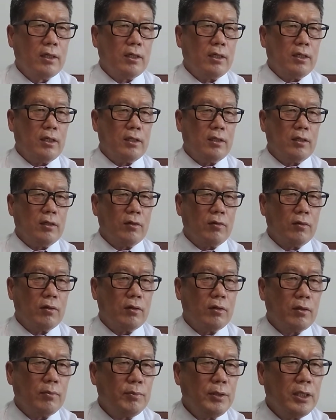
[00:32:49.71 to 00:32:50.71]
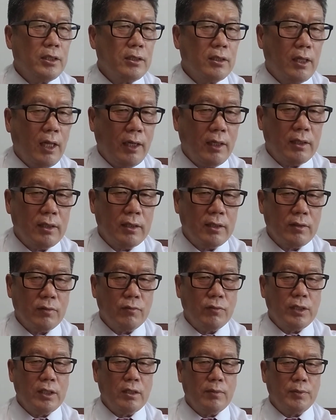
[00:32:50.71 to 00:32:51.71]
And the pitch deck
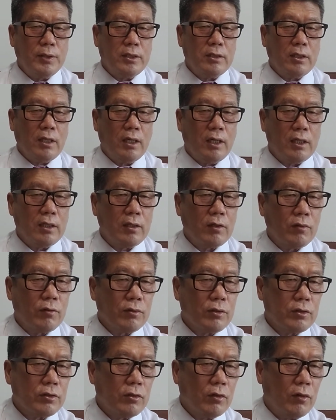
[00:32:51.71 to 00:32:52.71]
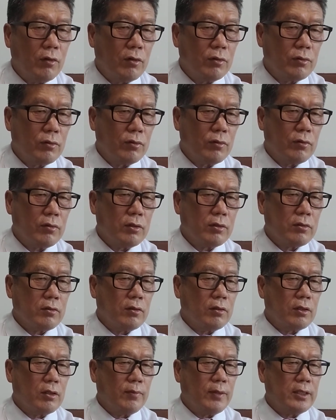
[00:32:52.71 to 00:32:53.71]
with the pitch deck and the road show
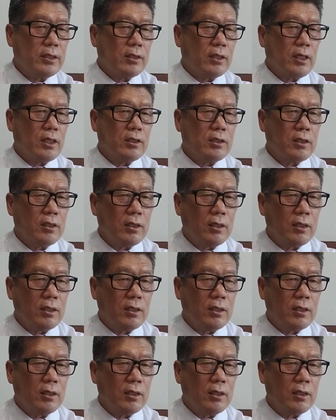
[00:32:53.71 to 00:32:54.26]
advanced cash